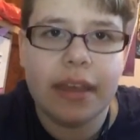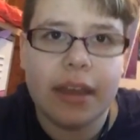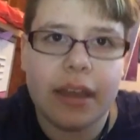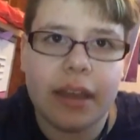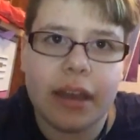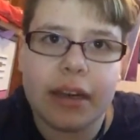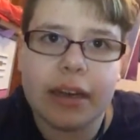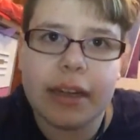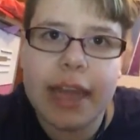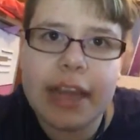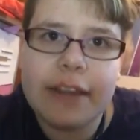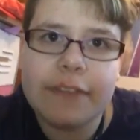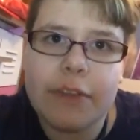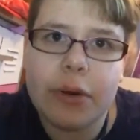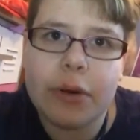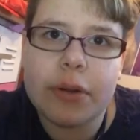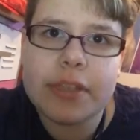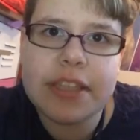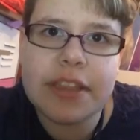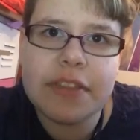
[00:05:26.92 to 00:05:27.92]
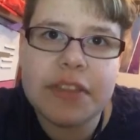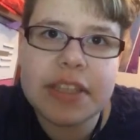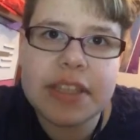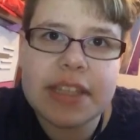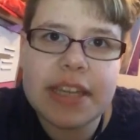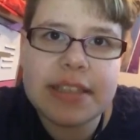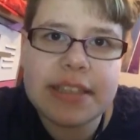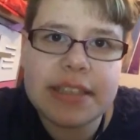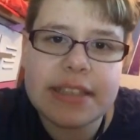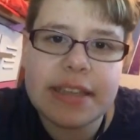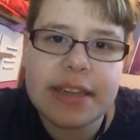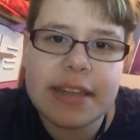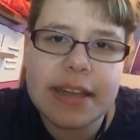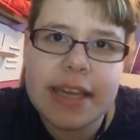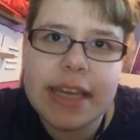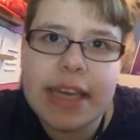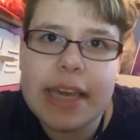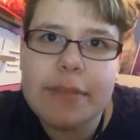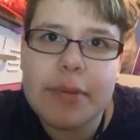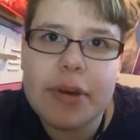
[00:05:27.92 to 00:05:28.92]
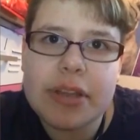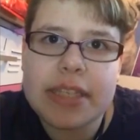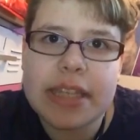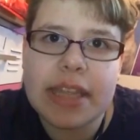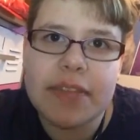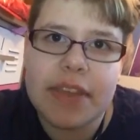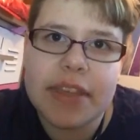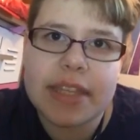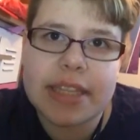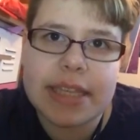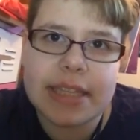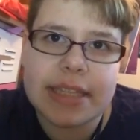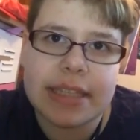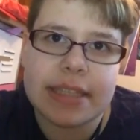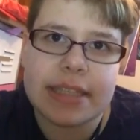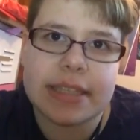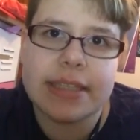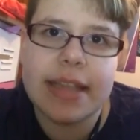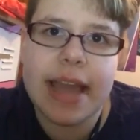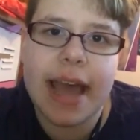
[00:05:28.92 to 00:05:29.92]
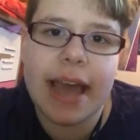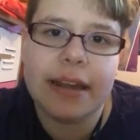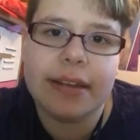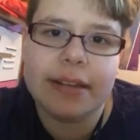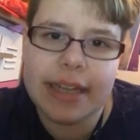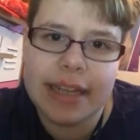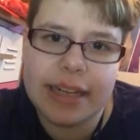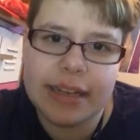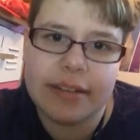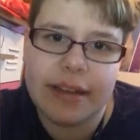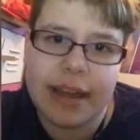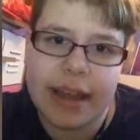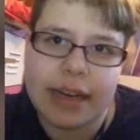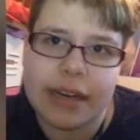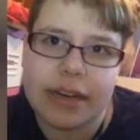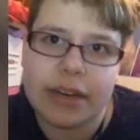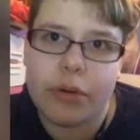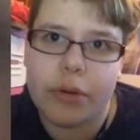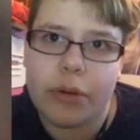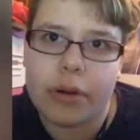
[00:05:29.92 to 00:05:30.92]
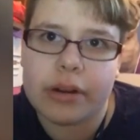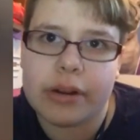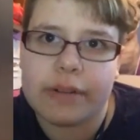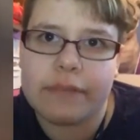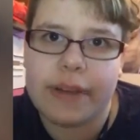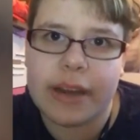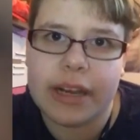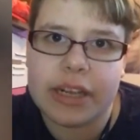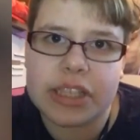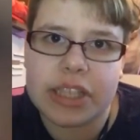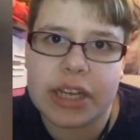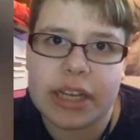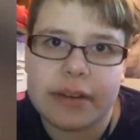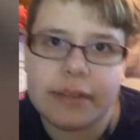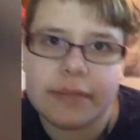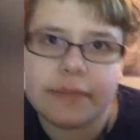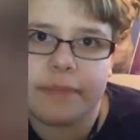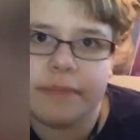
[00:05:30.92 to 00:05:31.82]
Unlike photosynthesis, chemosynthesis does not need light in order to function.